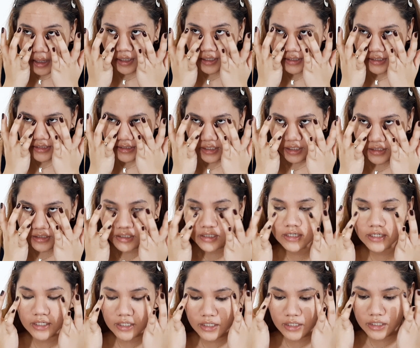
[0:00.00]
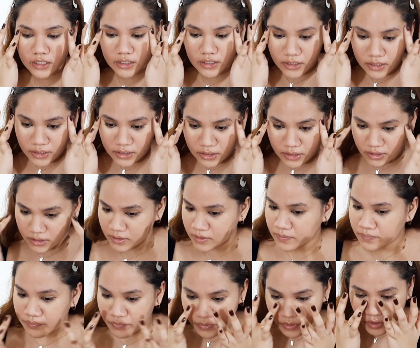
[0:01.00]
It's not gonna
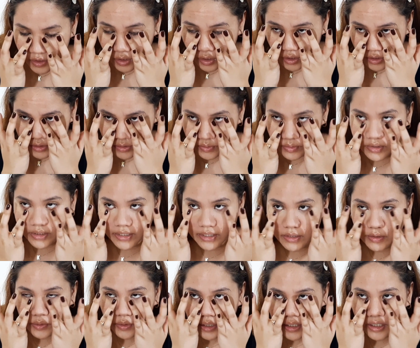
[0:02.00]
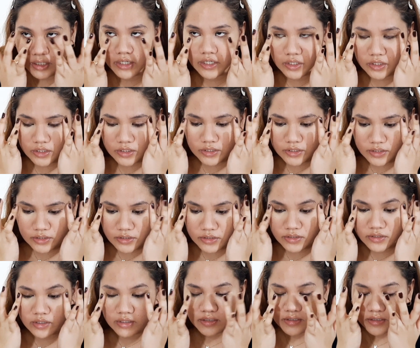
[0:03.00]
cause like wrinkles and
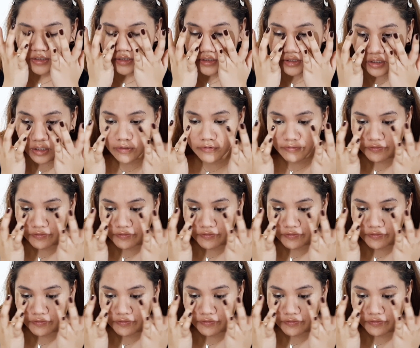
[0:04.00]
stuff.